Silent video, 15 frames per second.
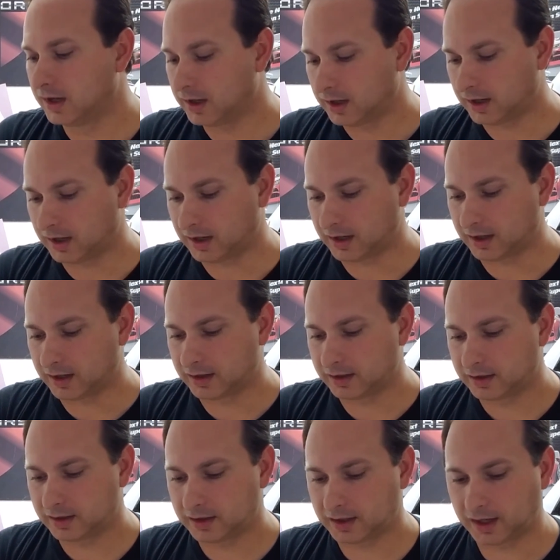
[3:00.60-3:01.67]

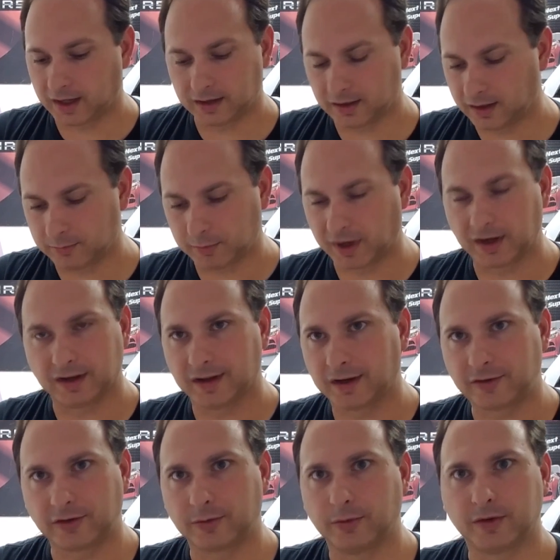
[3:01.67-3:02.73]
and my
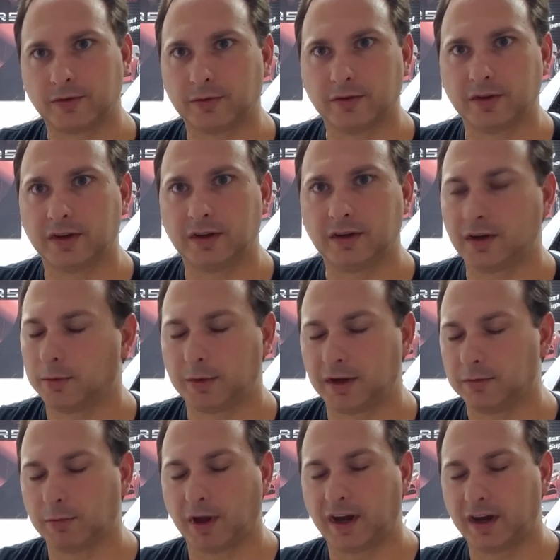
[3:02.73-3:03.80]
electric ones really, I mean my